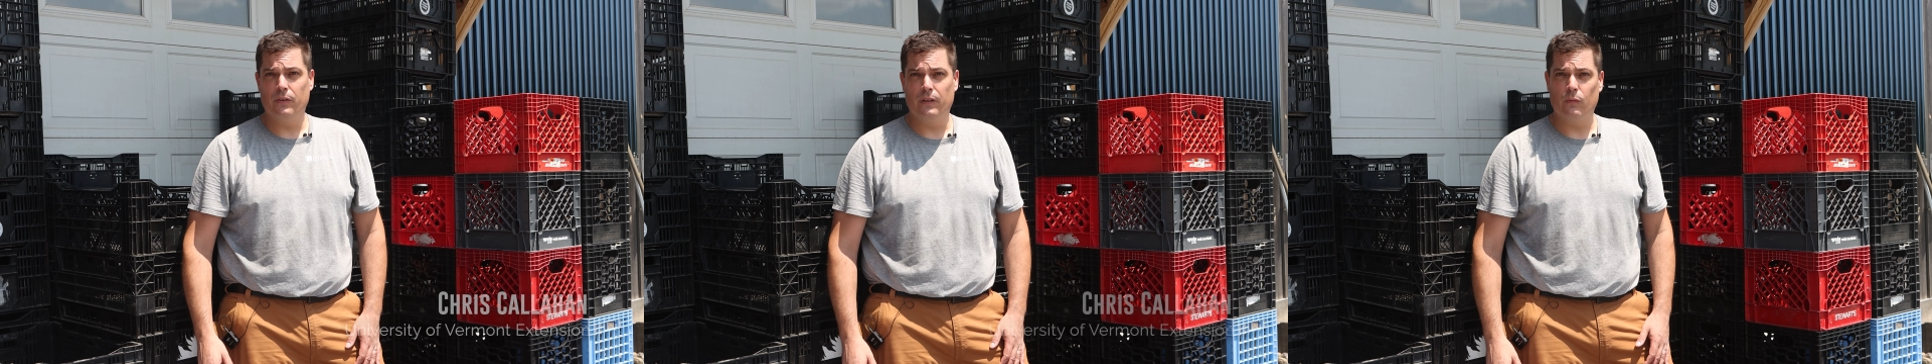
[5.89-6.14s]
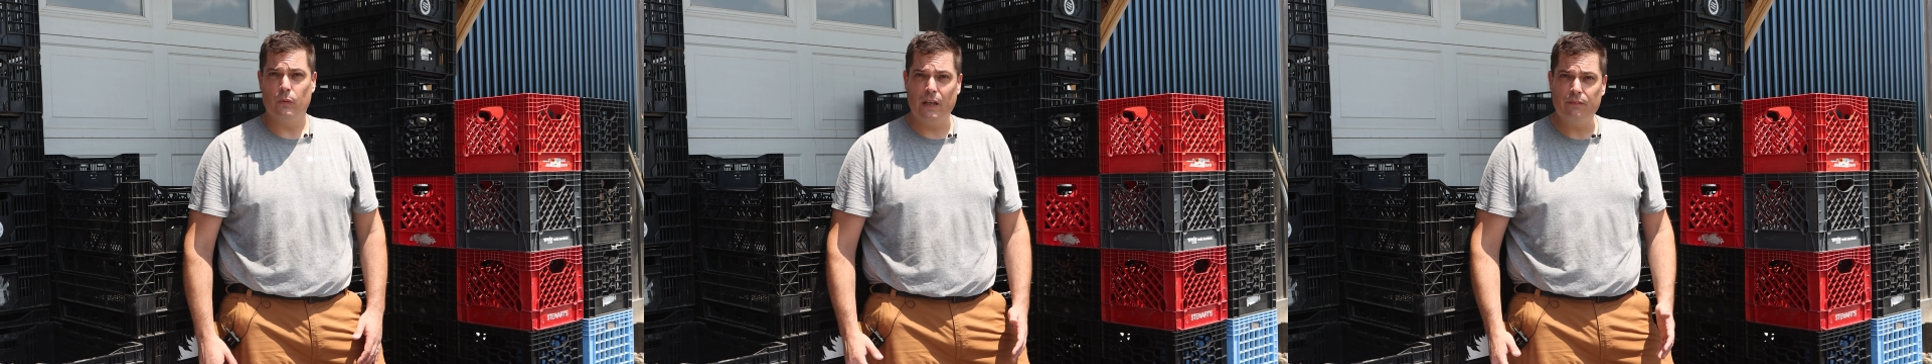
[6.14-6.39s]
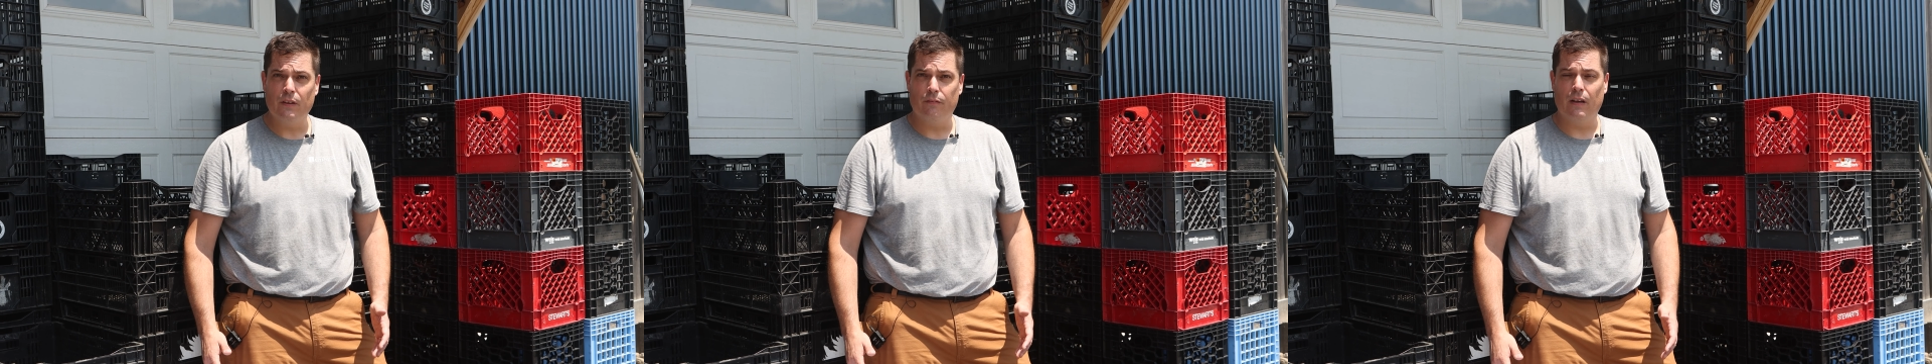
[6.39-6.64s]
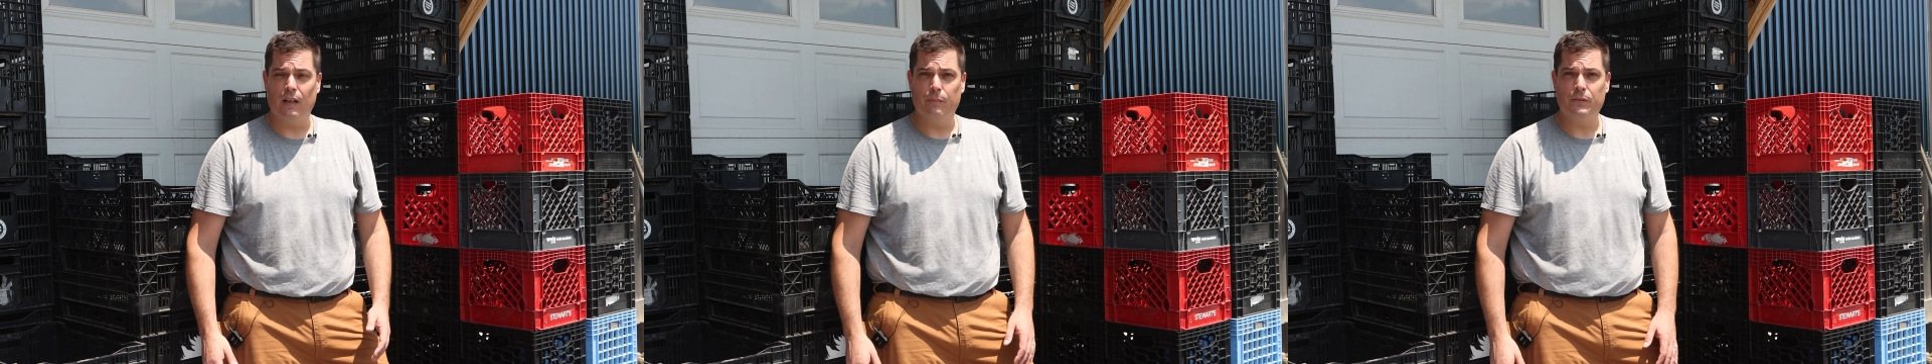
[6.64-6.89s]
you that we've
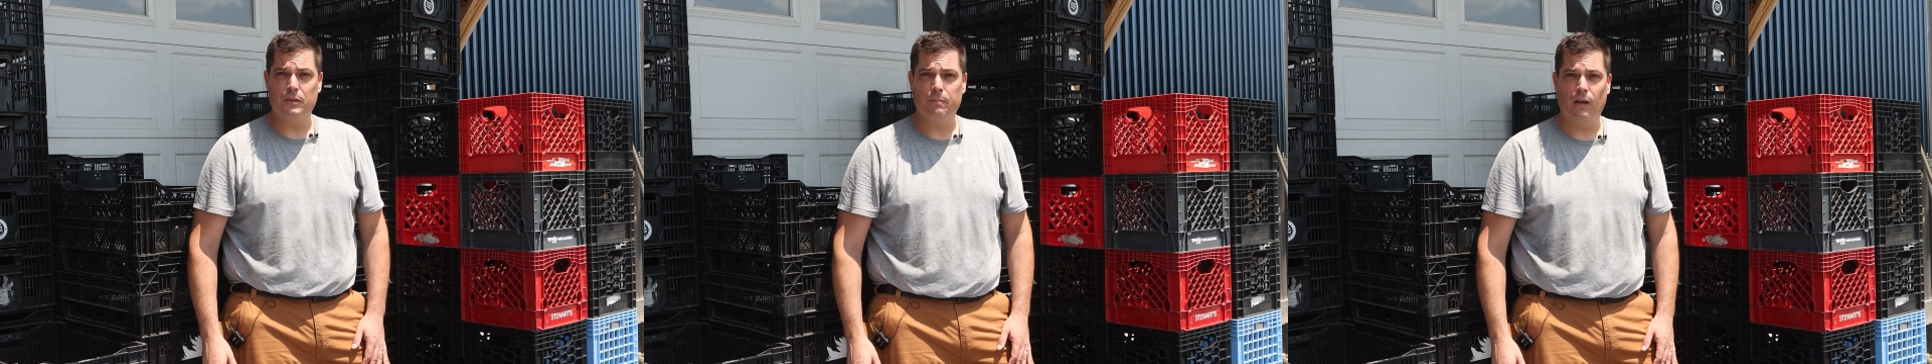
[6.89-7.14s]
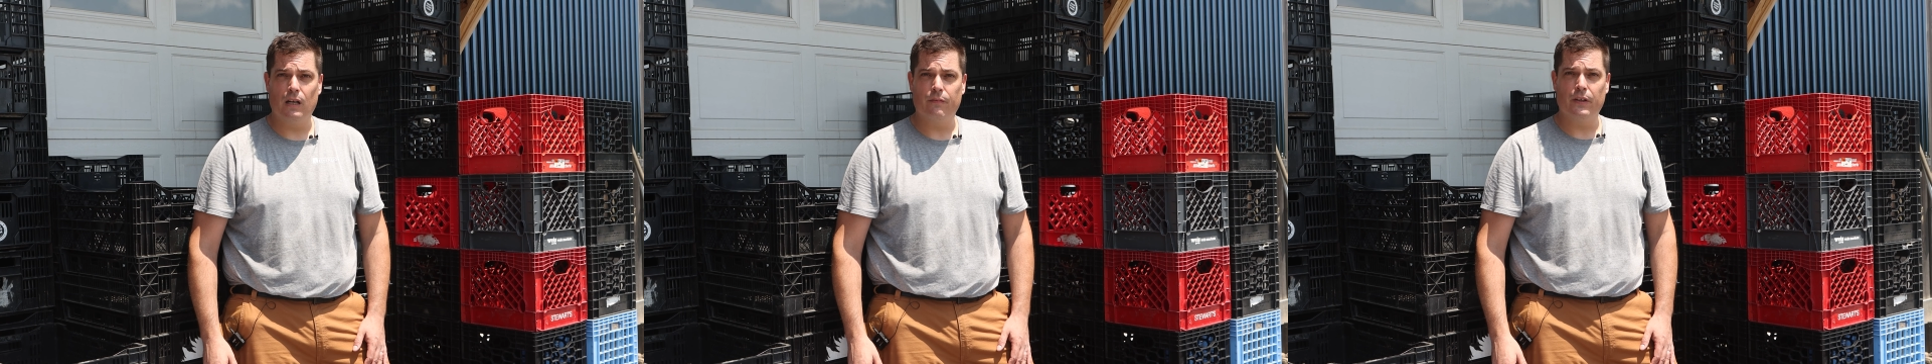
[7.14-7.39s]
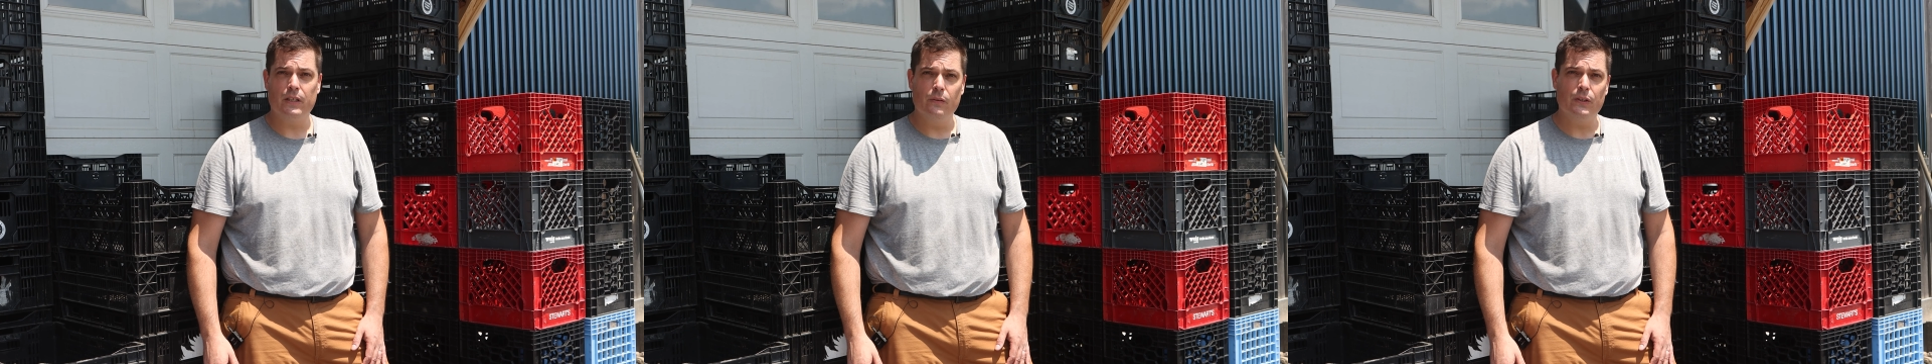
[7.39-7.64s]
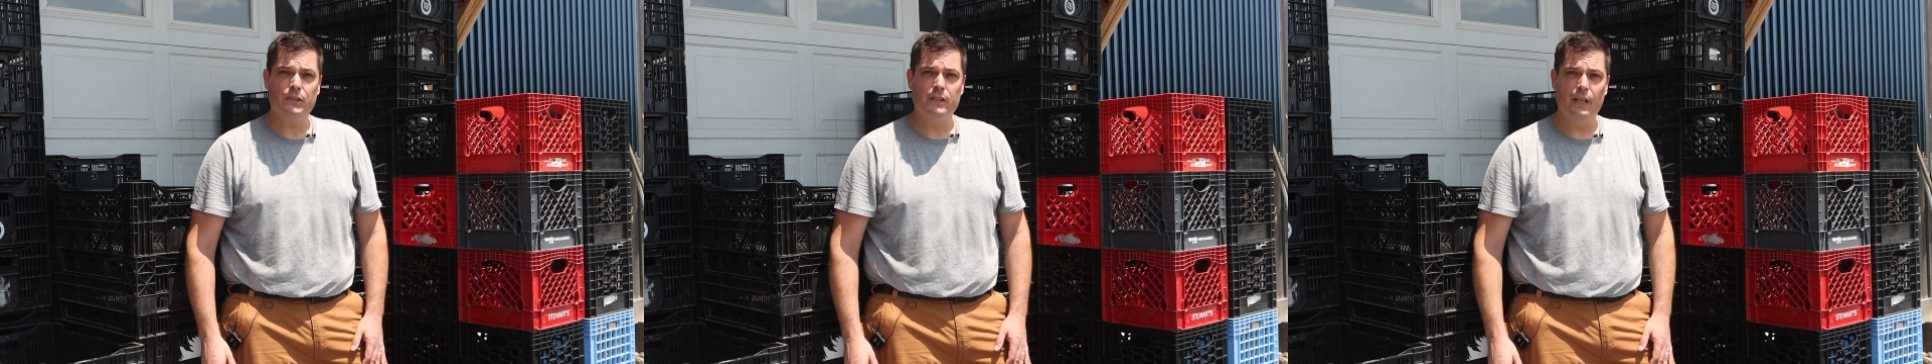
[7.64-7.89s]
developed as part of a
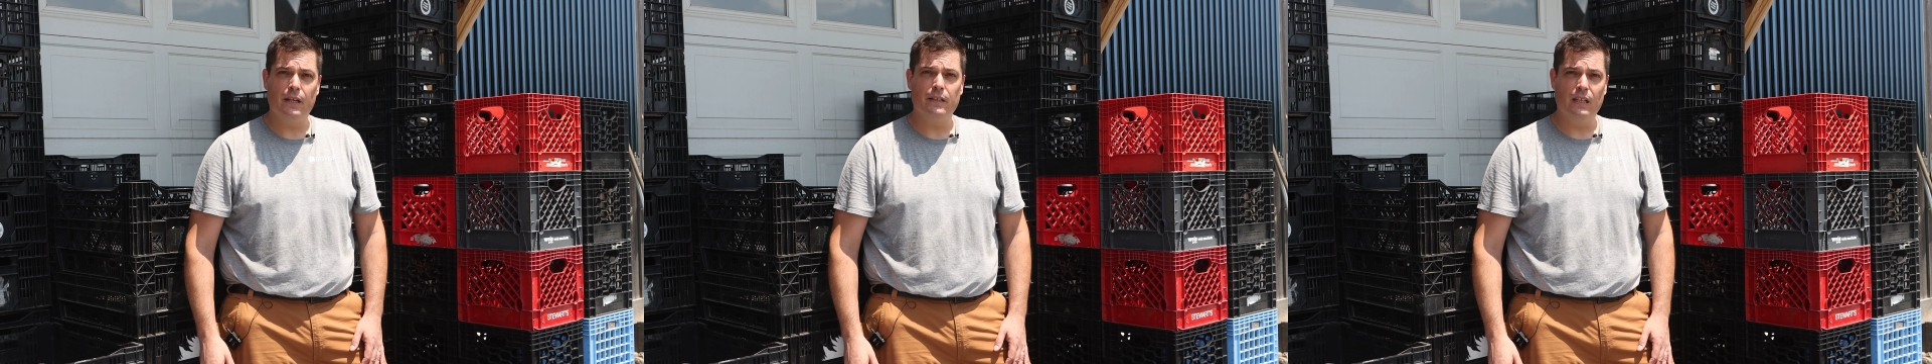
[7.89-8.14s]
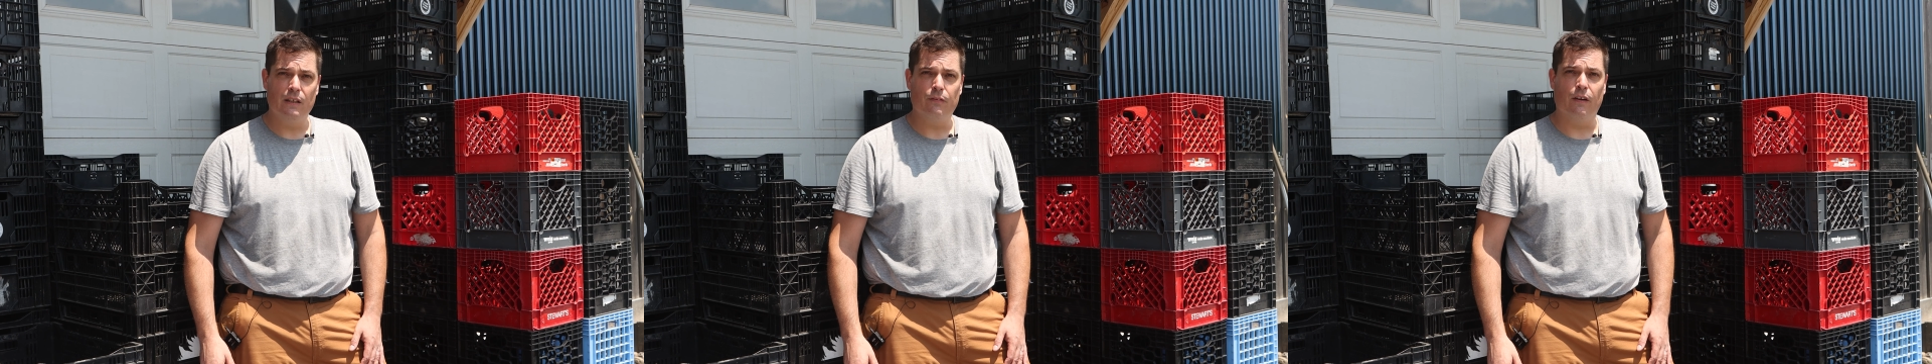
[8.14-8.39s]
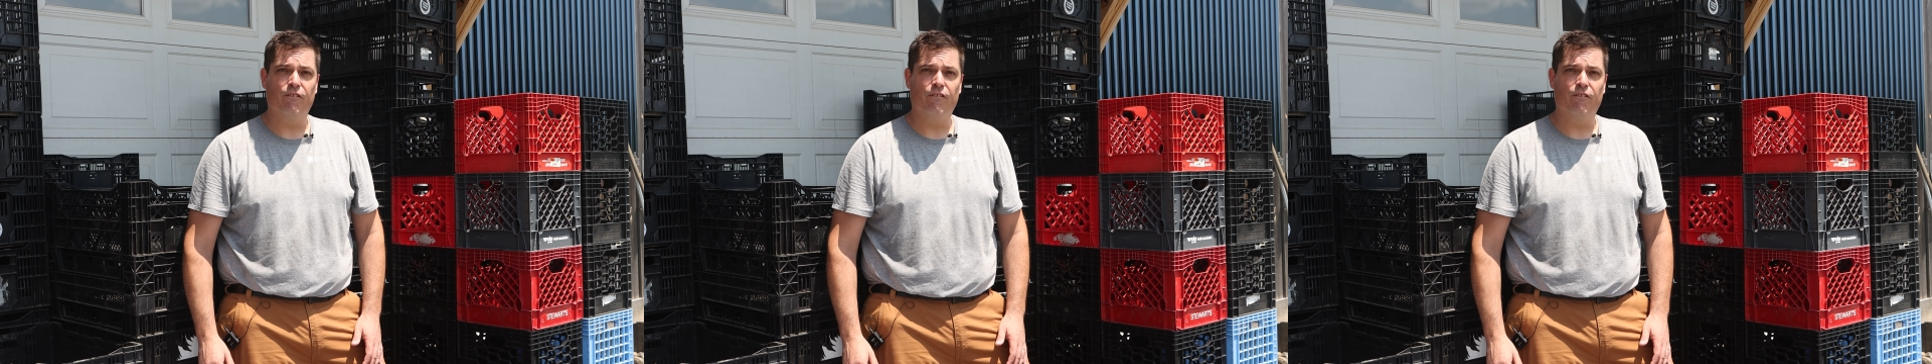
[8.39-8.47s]
USDA NIFA